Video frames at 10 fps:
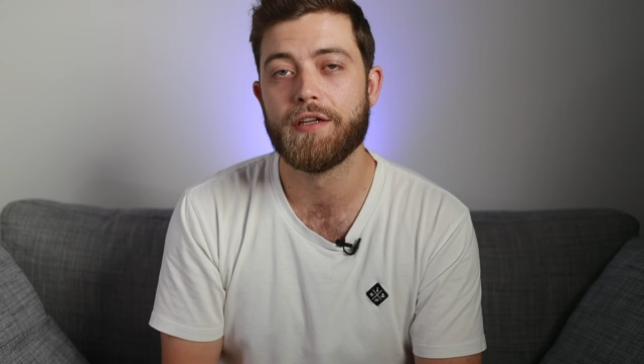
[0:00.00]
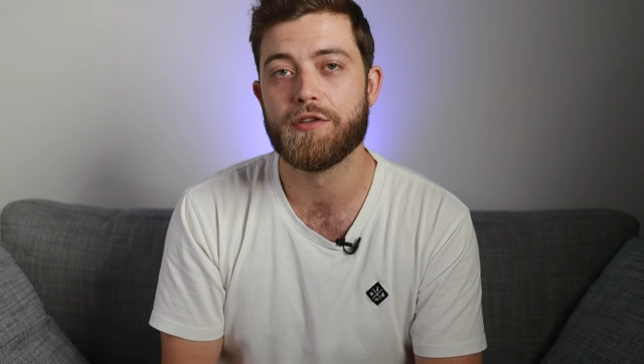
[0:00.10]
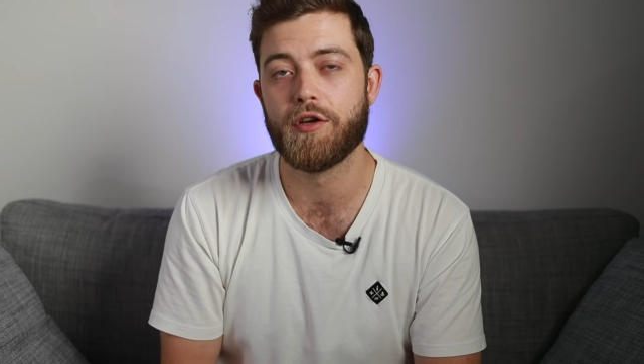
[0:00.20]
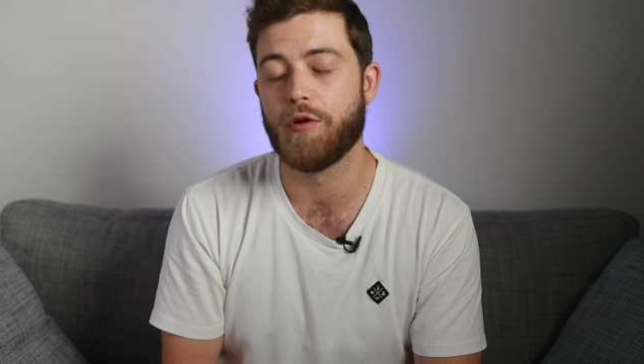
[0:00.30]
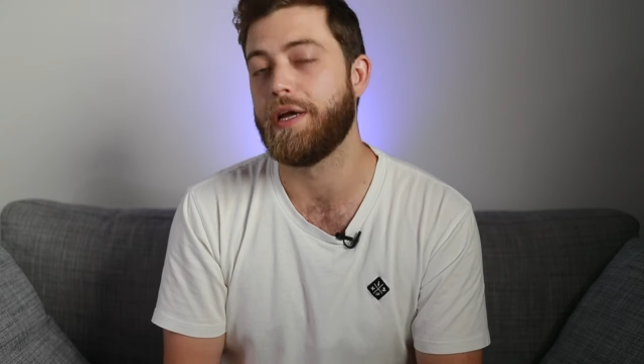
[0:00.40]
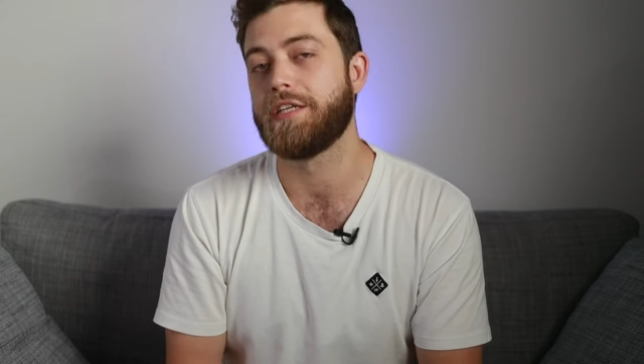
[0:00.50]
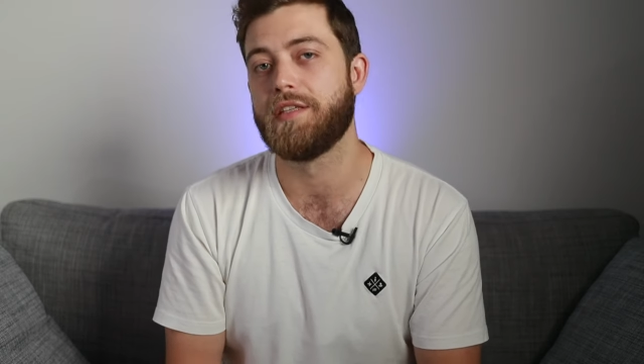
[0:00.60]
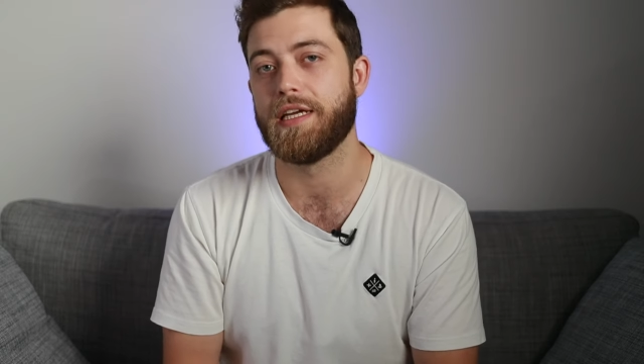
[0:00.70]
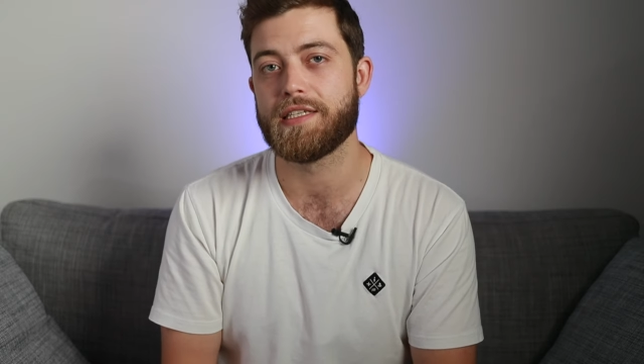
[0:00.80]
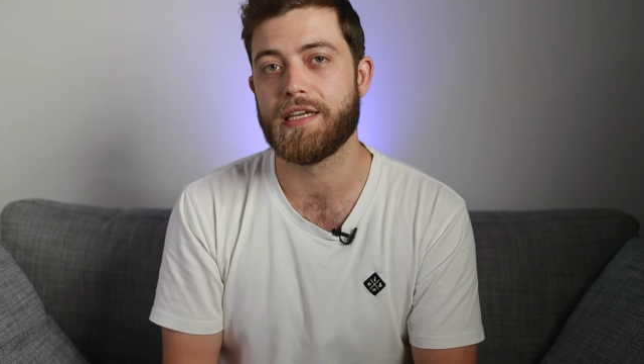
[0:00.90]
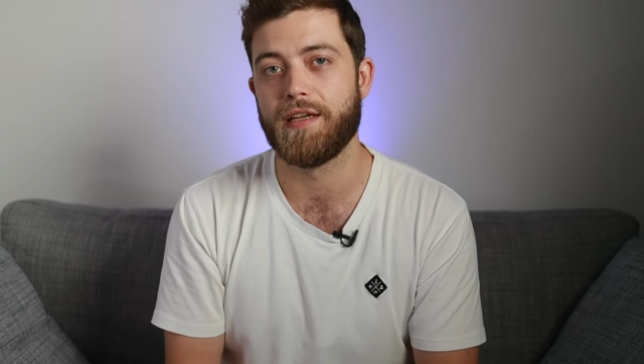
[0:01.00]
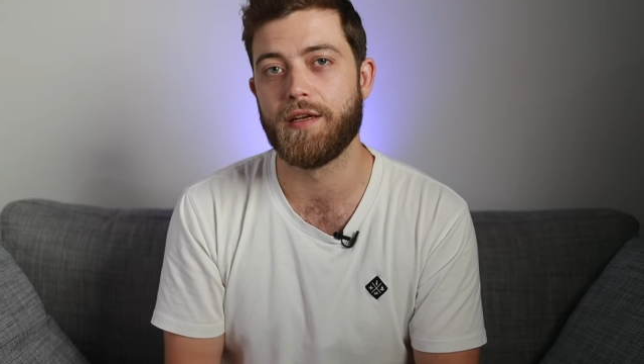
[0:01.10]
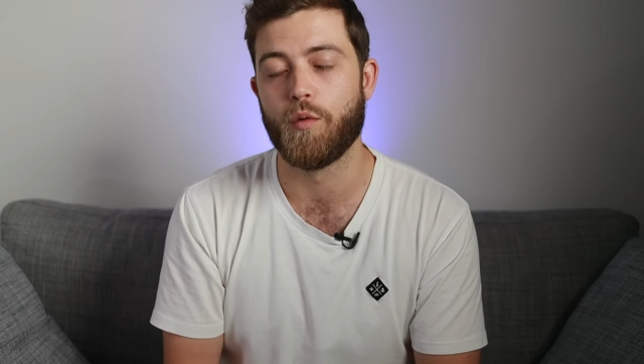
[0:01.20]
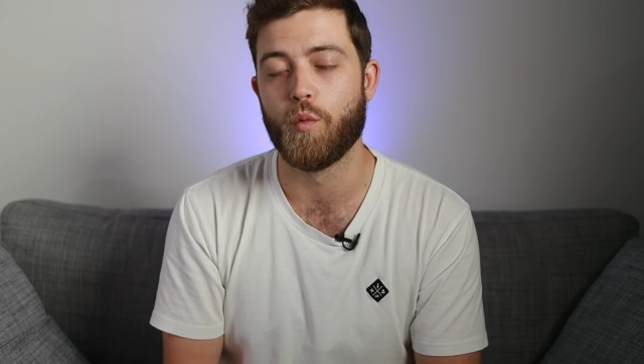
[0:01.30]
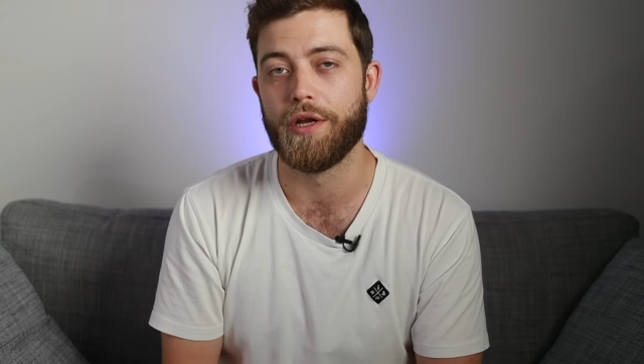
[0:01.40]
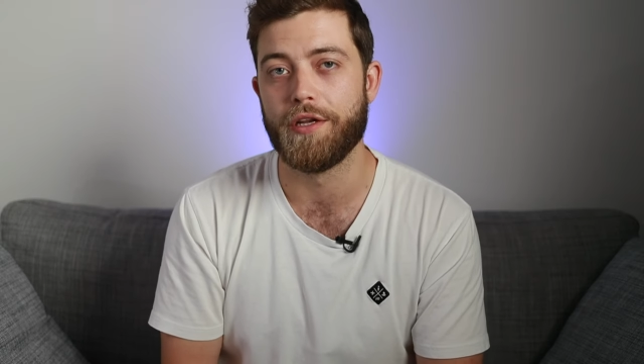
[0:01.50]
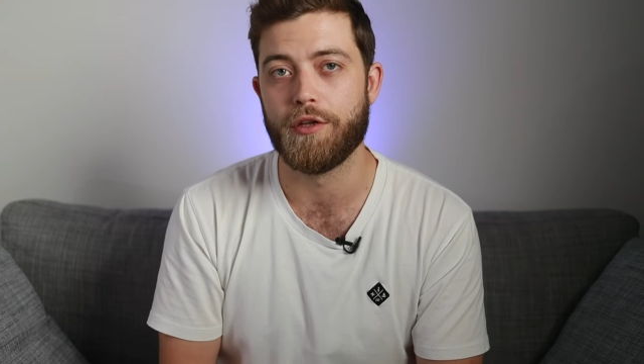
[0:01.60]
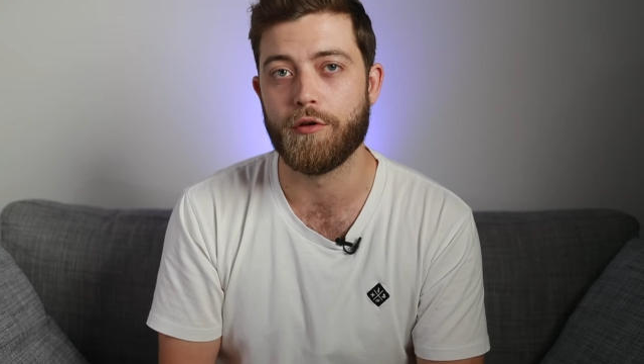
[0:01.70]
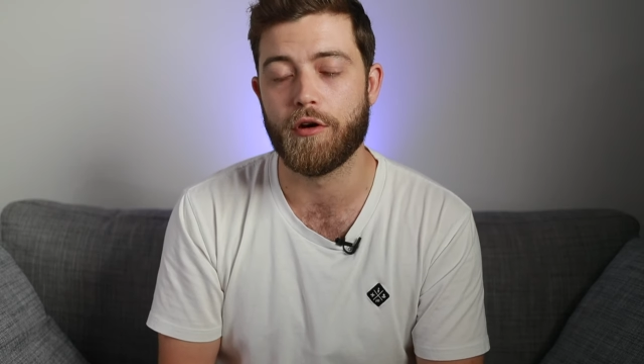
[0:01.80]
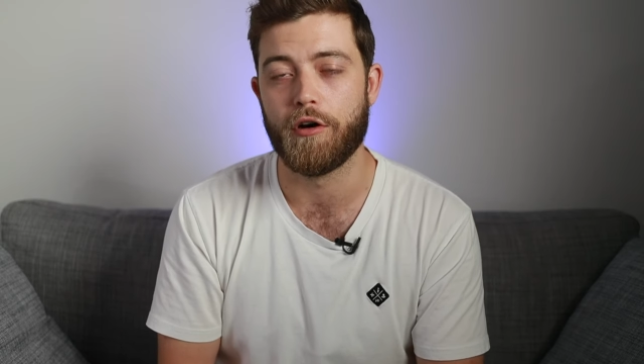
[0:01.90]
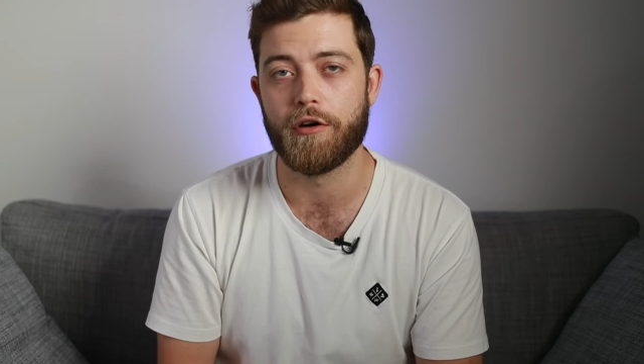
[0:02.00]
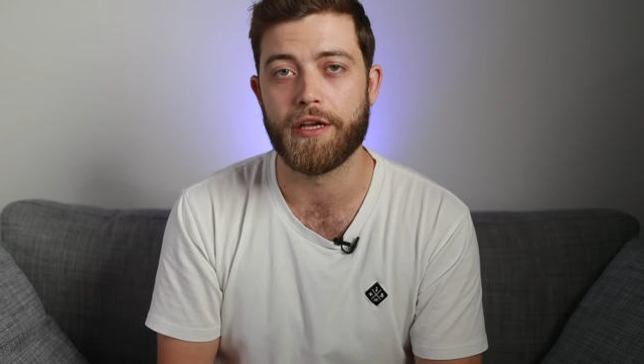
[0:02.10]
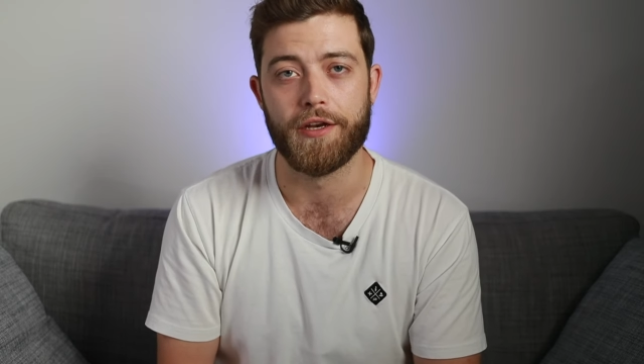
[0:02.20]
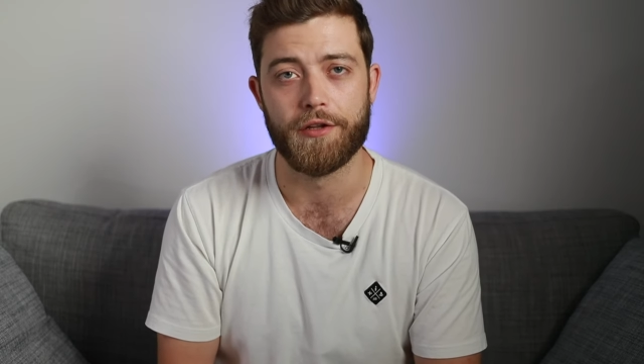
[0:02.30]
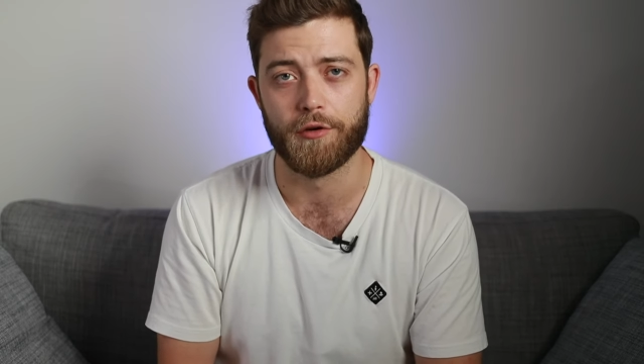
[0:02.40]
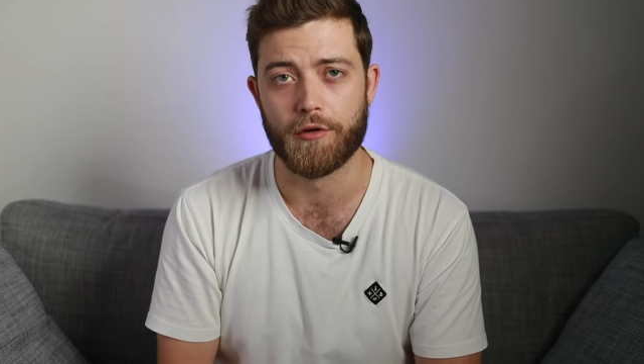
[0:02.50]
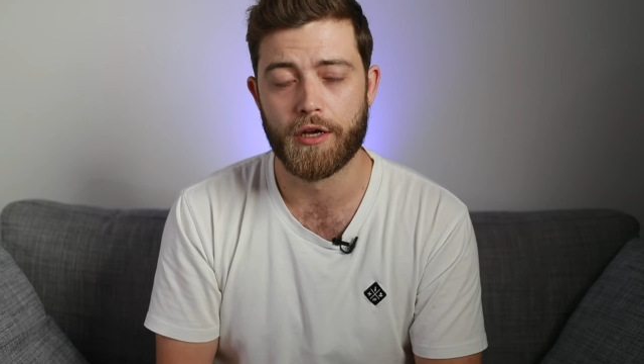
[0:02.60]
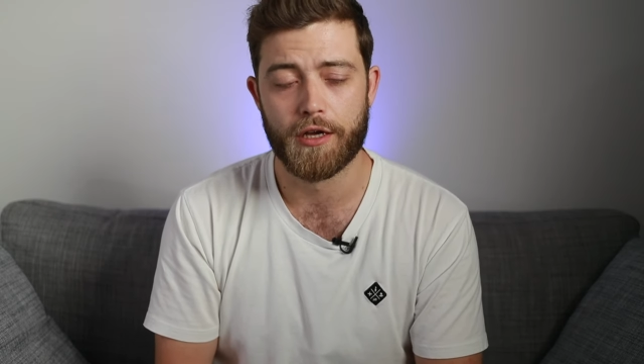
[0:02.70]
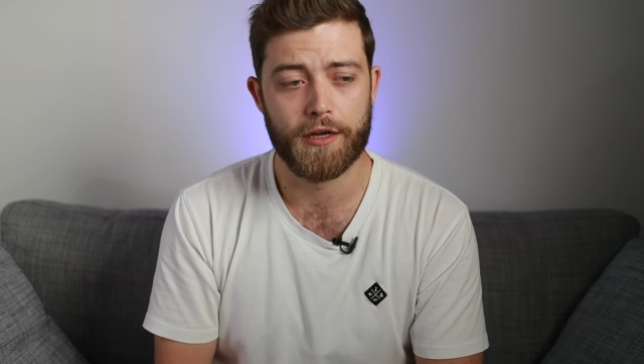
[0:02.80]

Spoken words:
to go back to that setting when you are in your